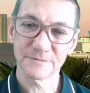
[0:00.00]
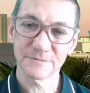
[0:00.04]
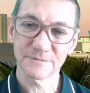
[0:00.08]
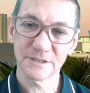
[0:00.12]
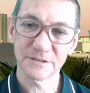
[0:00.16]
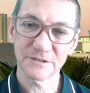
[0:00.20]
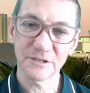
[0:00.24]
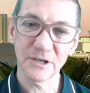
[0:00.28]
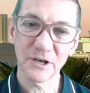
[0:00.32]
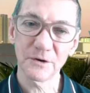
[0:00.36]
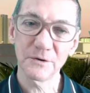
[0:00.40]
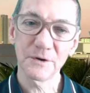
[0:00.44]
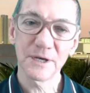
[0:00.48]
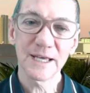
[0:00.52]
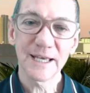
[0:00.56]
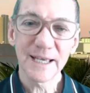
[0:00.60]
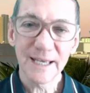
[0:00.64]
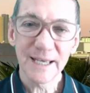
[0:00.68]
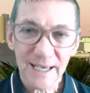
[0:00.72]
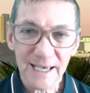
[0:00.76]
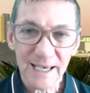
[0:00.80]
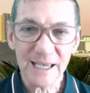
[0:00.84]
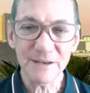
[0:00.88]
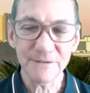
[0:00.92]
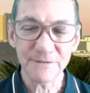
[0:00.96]
So
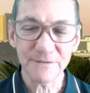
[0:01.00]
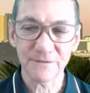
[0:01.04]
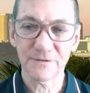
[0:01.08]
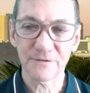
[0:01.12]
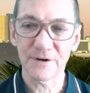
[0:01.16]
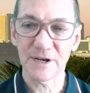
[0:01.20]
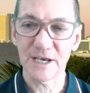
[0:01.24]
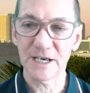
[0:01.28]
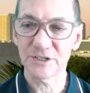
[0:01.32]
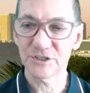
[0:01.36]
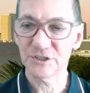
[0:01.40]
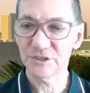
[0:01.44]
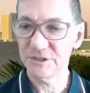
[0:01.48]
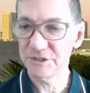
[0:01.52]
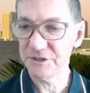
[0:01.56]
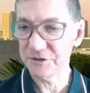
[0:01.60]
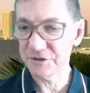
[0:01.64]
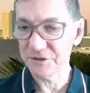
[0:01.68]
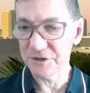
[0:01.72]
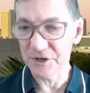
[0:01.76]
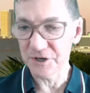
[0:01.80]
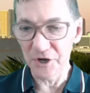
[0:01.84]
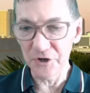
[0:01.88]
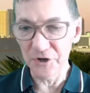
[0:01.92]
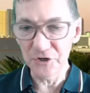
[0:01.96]
eat fresh, you know,
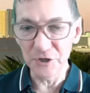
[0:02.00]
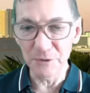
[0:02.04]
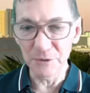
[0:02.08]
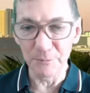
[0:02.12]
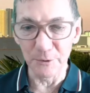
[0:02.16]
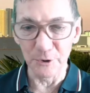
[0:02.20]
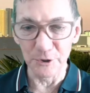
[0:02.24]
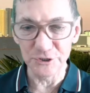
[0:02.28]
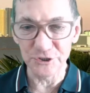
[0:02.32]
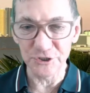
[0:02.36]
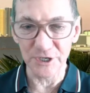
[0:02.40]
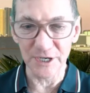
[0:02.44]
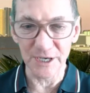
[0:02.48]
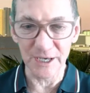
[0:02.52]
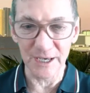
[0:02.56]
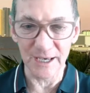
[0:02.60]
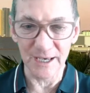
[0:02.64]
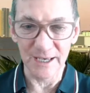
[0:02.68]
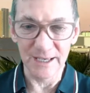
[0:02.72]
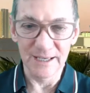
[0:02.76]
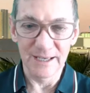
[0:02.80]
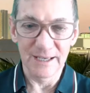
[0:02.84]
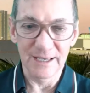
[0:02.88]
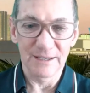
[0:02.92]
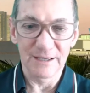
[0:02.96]
go to your butcher,
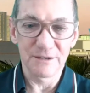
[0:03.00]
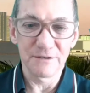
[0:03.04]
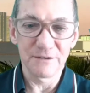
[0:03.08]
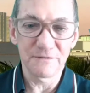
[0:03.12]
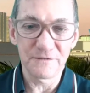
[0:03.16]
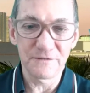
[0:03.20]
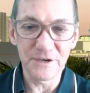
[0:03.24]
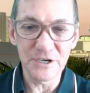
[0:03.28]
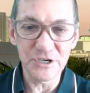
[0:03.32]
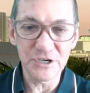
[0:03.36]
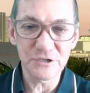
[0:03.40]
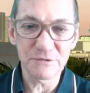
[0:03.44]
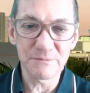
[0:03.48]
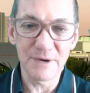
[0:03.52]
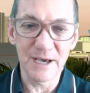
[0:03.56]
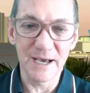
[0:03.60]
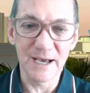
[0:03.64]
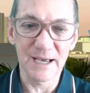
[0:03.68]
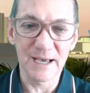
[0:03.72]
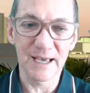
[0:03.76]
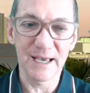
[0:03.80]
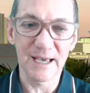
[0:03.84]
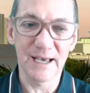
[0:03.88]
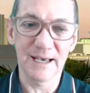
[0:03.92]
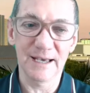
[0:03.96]
your
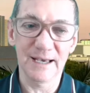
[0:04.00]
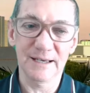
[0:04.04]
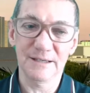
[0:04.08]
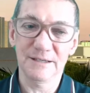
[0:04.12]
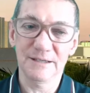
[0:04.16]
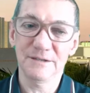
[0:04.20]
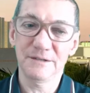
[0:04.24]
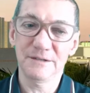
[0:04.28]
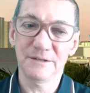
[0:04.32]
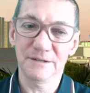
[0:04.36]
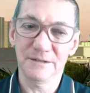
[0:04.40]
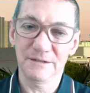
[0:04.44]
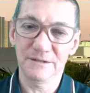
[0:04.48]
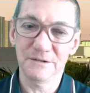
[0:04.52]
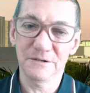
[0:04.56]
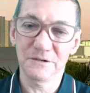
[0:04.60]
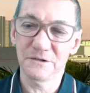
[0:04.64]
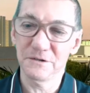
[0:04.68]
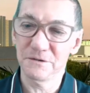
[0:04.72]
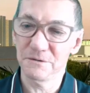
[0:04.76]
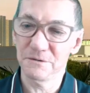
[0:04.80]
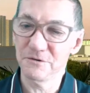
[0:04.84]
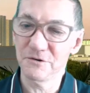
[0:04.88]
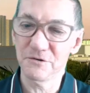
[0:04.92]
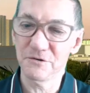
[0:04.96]
fishmonger,
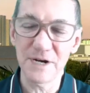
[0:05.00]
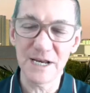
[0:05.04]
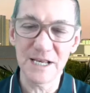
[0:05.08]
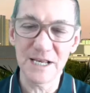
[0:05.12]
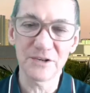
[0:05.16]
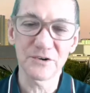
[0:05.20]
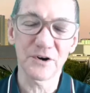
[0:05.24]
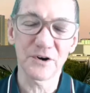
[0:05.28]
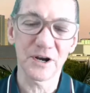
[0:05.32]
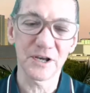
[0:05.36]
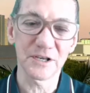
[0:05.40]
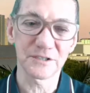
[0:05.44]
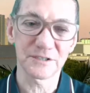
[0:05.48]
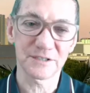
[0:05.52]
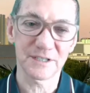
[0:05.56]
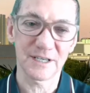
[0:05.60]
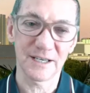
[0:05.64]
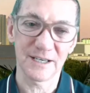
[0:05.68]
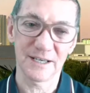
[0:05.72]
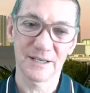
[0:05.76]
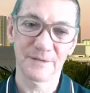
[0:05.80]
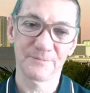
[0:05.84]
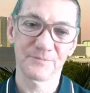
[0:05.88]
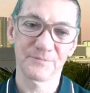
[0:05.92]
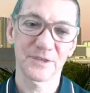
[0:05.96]
your
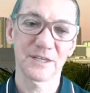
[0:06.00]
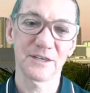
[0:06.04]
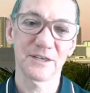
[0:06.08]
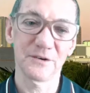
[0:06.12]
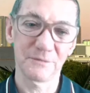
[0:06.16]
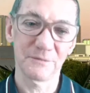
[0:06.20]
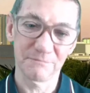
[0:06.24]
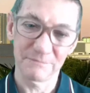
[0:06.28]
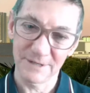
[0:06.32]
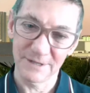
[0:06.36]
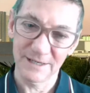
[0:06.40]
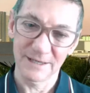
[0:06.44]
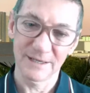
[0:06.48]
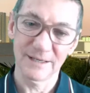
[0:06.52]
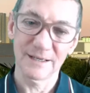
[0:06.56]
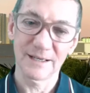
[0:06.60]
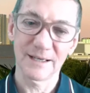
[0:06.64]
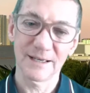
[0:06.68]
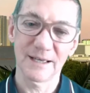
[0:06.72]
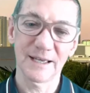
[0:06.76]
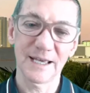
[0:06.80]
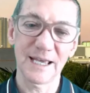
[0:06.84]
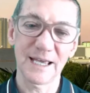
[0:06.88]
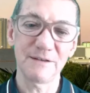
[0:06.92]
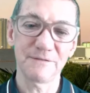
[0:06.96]
greengrocer, you know,
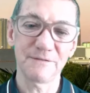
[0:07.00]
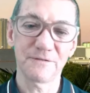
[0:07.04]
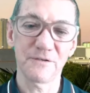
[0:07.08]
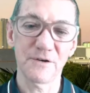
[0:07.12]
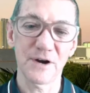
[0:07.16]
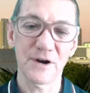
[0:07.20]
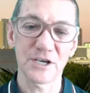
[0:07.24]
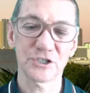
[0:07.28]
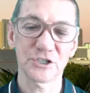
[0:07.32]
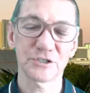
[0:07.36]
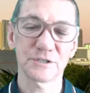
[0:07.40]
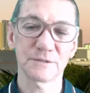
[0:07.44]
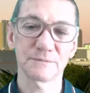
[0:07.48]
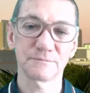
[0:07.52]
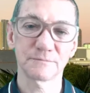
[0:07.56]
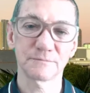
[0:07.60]
eat fresh.